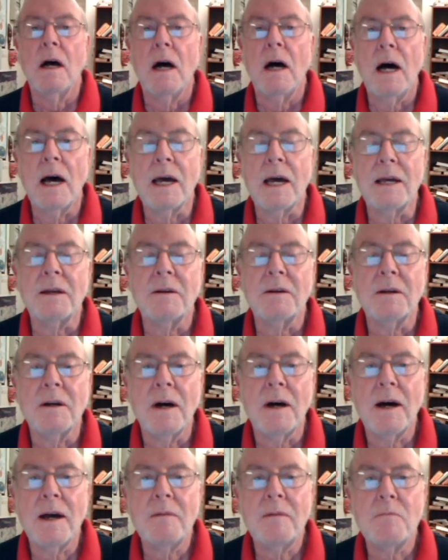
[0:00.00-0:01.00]
Hi,
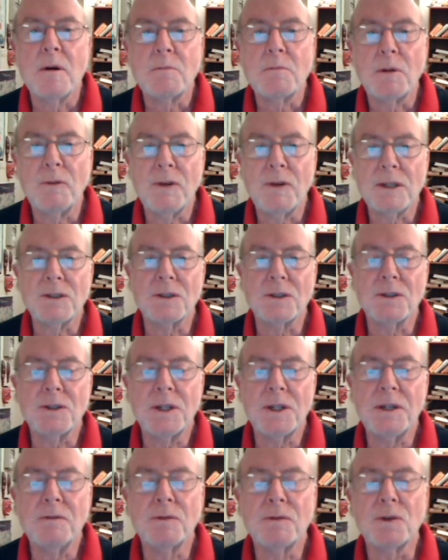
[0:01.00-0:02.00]
I'm Professor
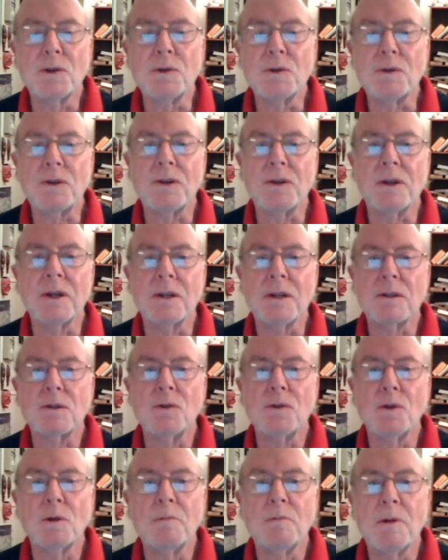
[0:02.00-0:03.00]
Steve Ruth at
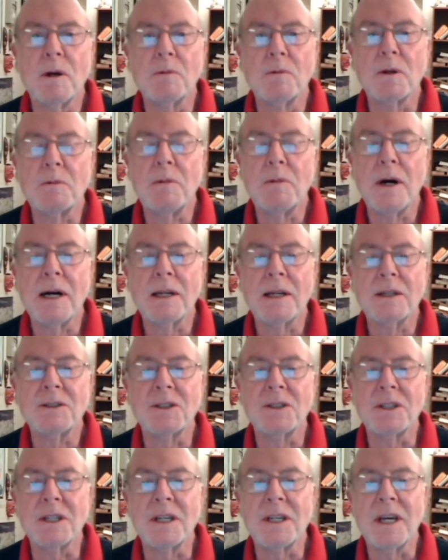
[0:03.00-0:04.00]
the School of Public
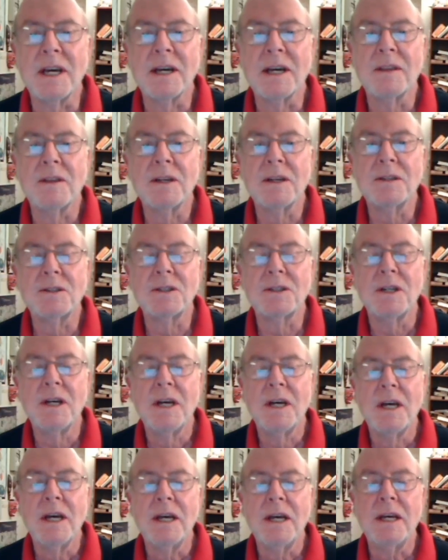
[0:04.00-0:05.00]
Policy, and
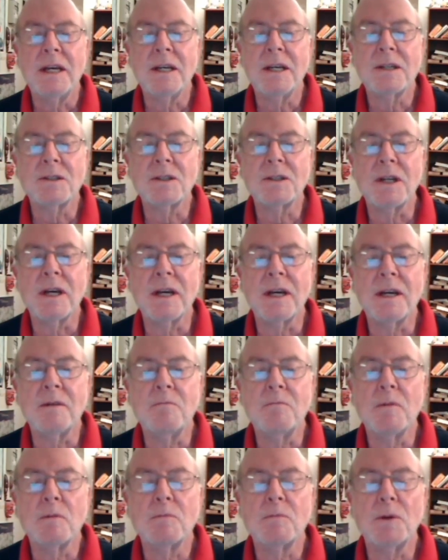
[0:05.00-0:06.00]
this is
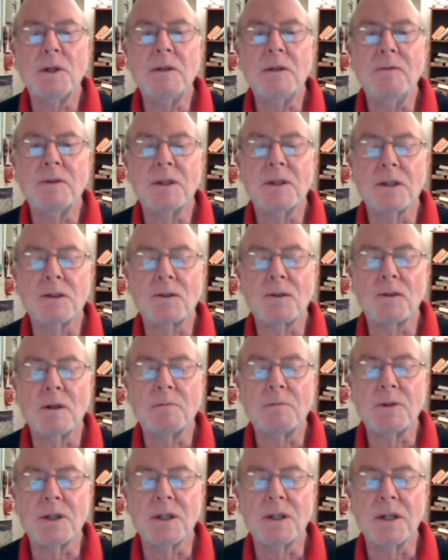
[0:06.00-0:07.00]
a brief
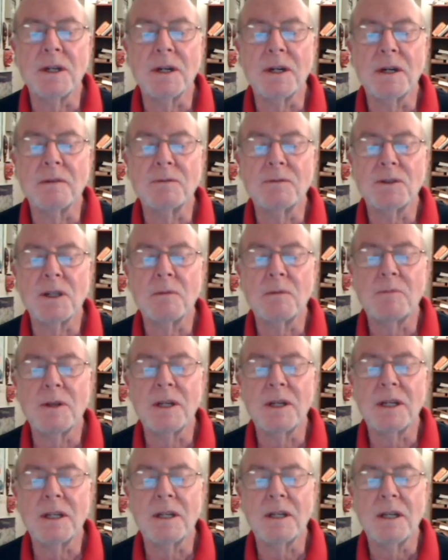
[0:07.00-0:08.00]
description of
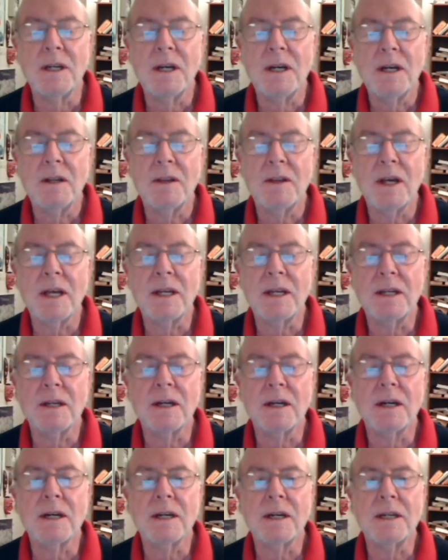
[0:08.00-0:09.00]
something
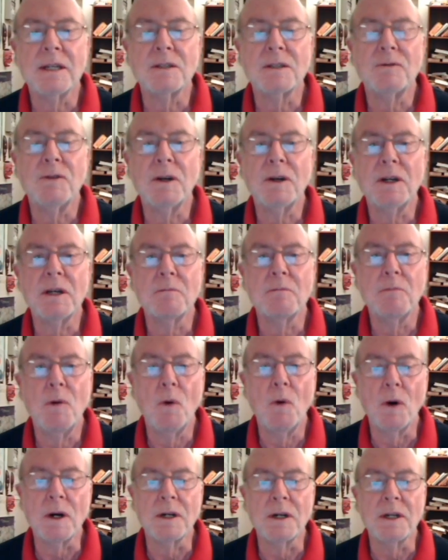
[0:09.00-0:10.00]
that is very
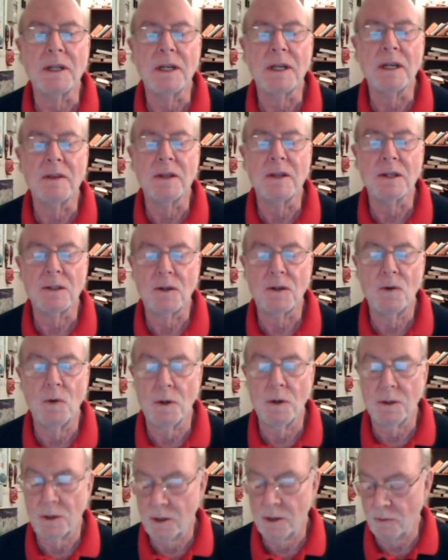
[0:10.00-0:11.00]
important in this
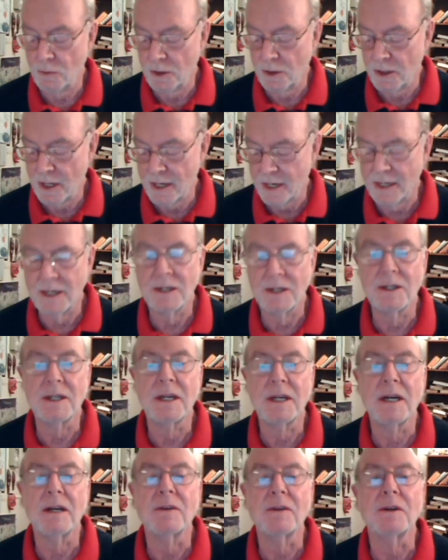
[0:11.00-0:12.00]
course that we're taking
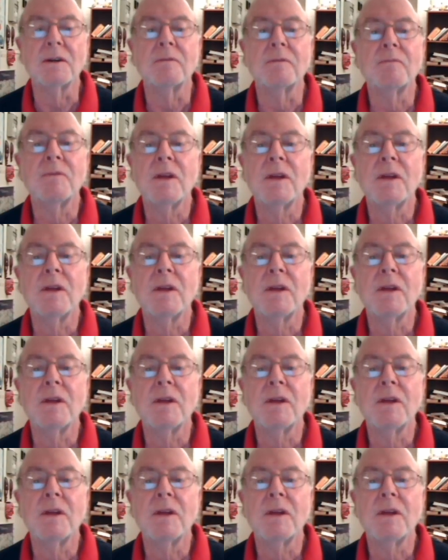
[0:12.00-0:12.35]
together.